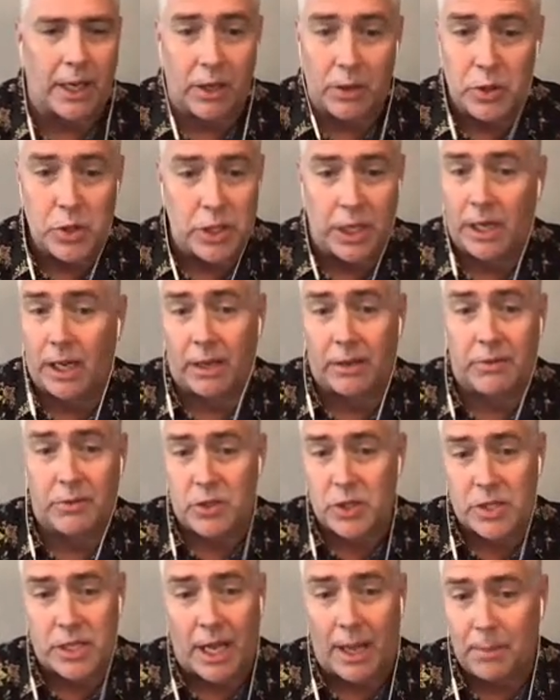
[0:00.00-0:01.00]
getting back at O J.
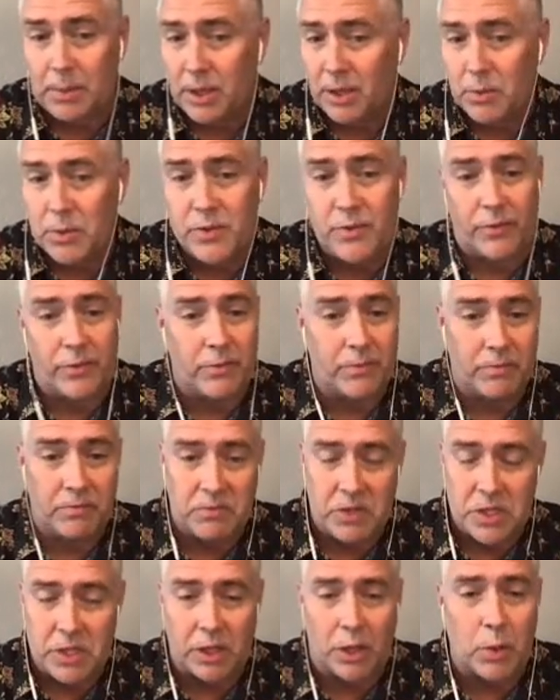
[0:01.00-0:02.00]
It just happened. It was
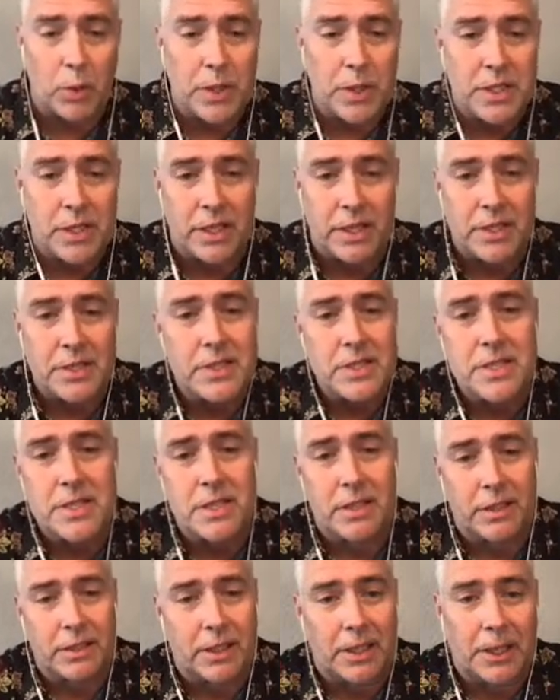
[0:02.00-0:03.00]
just a
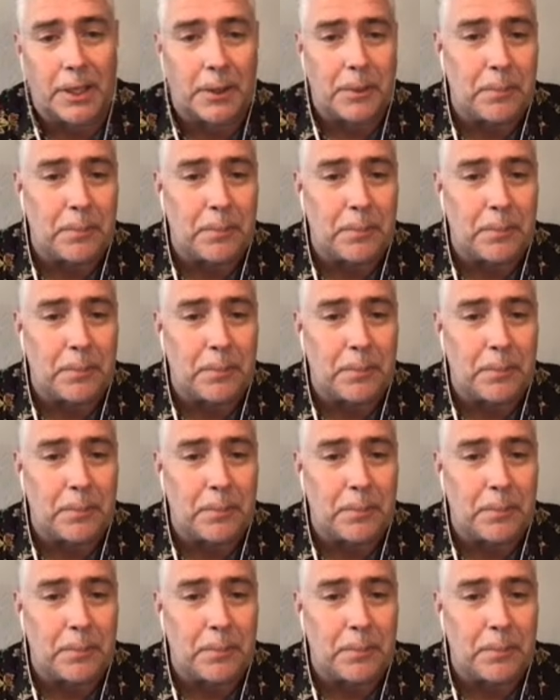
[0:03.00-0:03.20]
coincidence.